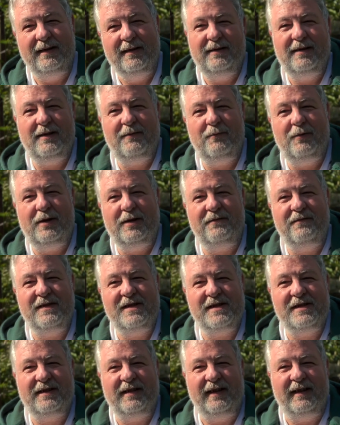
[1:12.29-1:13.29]
they're worth
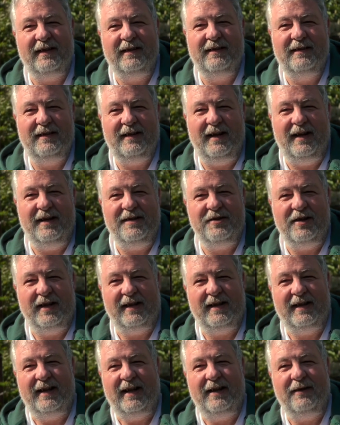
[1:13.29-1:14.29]
visiting and
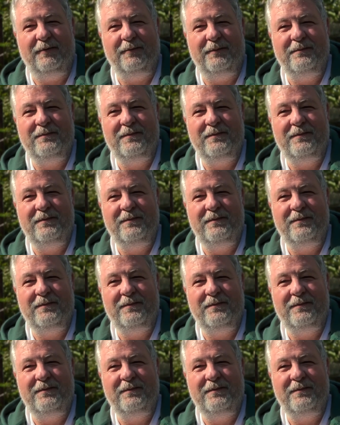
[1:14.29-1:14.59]
checking out,